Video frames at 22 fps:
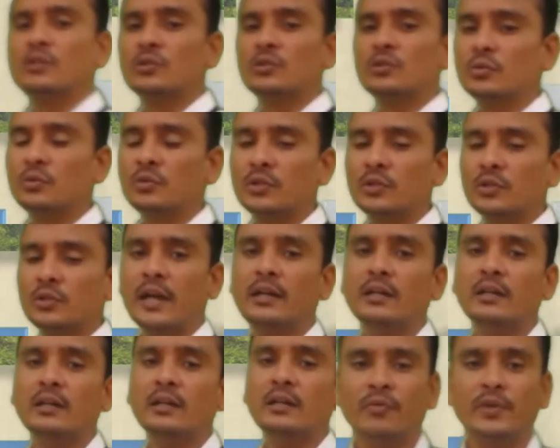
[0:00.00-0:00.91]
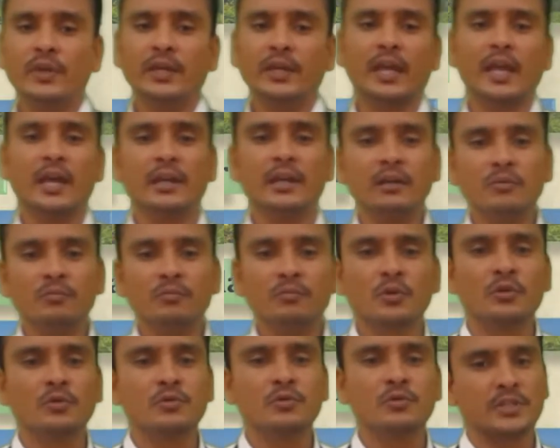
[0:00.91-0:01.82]
through that we can
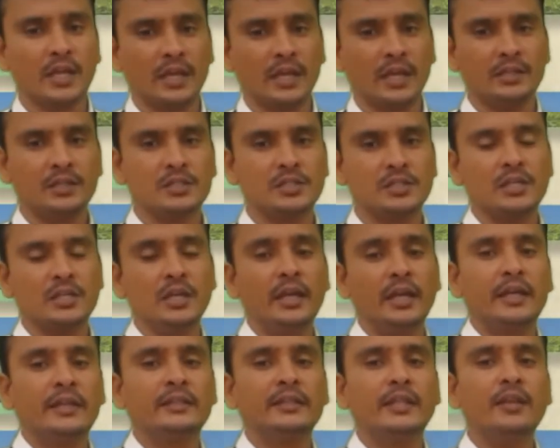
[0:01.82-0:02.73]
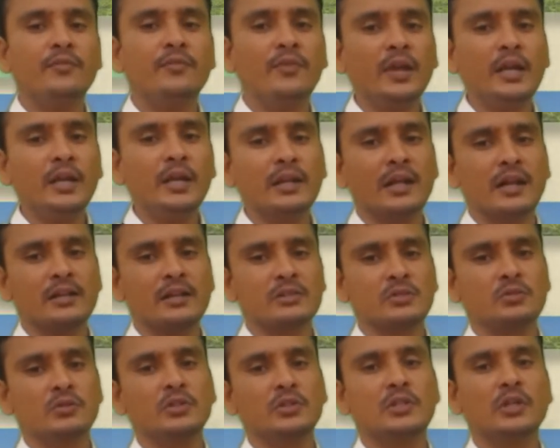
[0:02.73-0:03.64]
produce the energy. Then wind
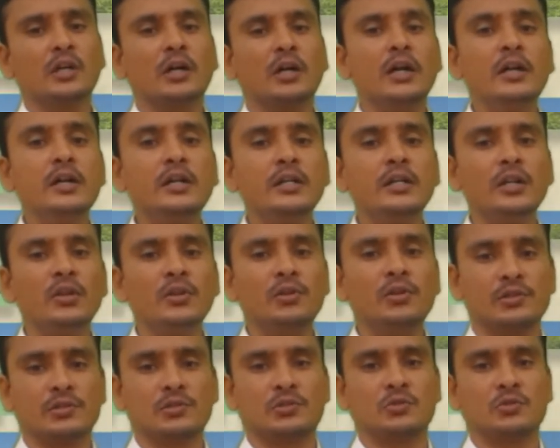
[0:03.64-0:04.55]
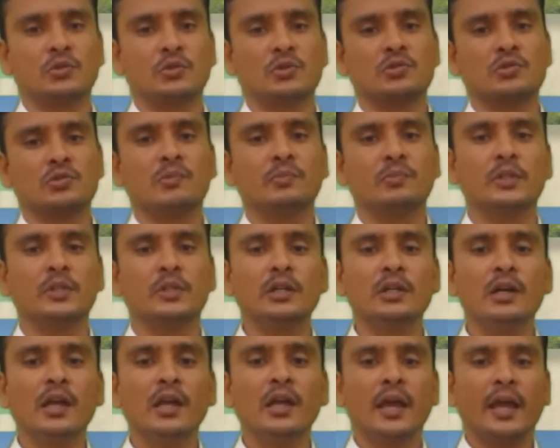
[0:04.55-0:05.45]
also is the continuous source of
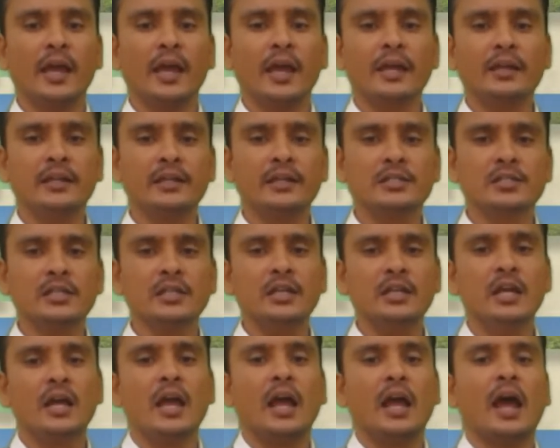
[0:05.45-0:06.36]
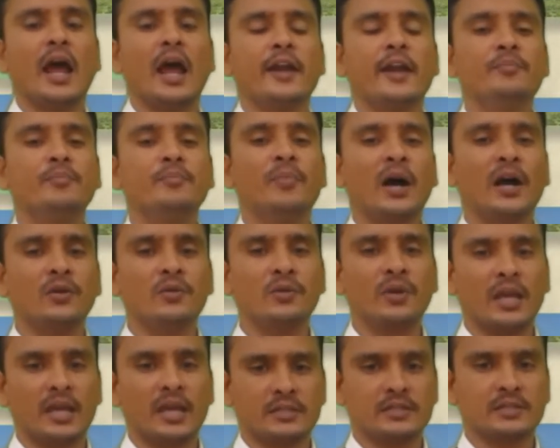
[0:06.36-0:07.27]
the energy. And
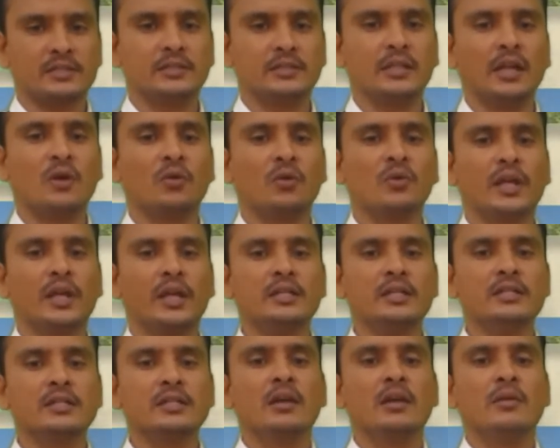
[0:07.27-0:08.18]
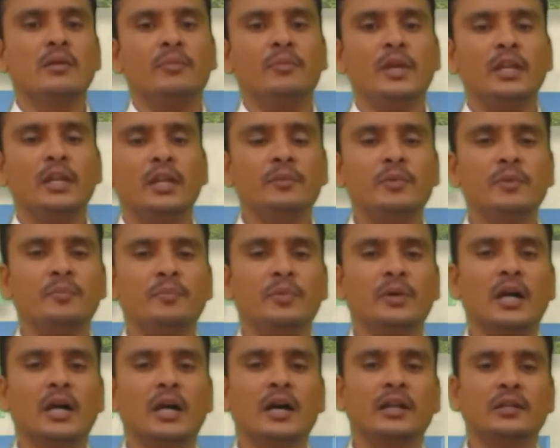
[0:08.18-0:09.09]
biogas, nowadays many people
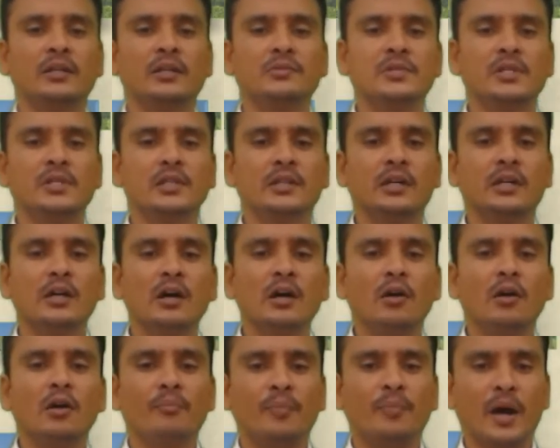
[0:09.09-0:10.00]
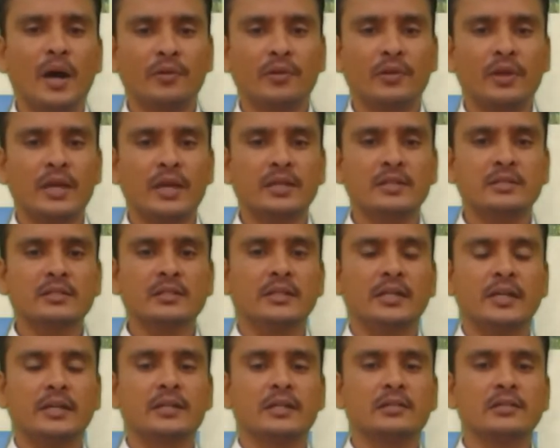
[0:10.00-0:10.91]
are using the biogas,
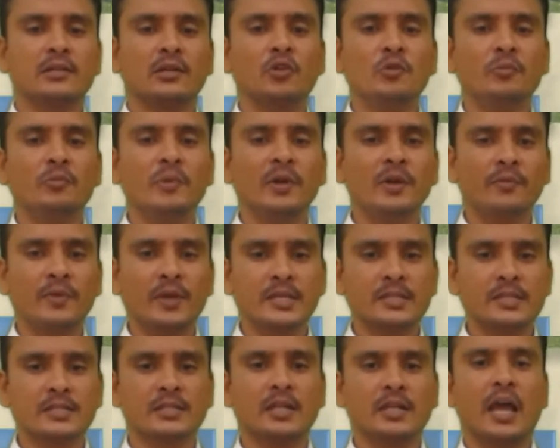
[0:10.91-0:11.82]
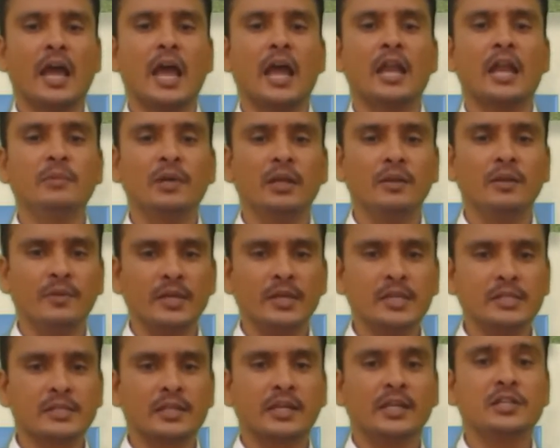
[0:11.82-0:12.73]
that is the human waste, animal waste,
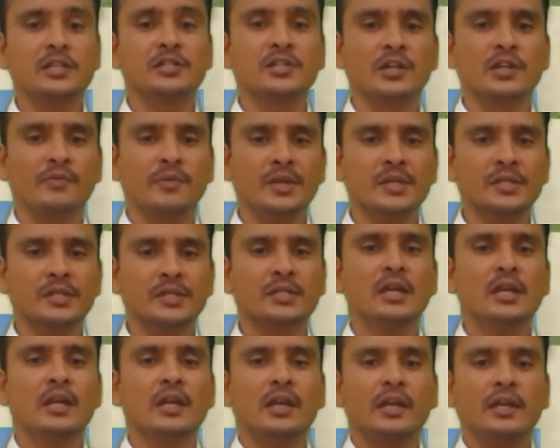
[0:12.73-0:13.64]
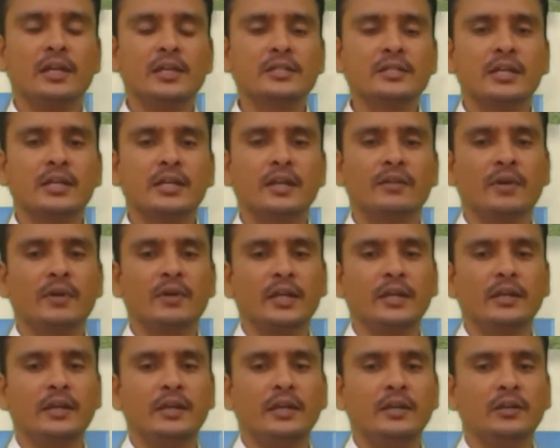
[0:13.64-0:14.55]
kitchen waste is converted
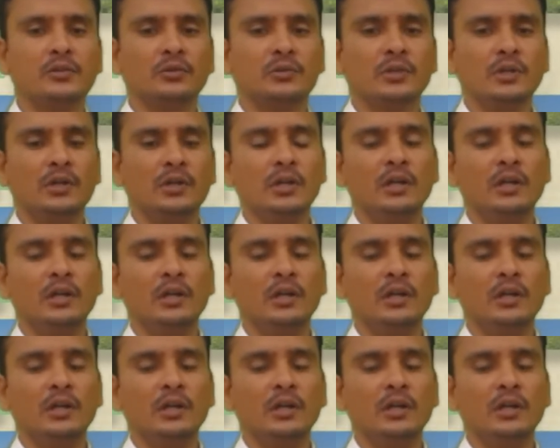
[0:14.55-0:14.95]
into the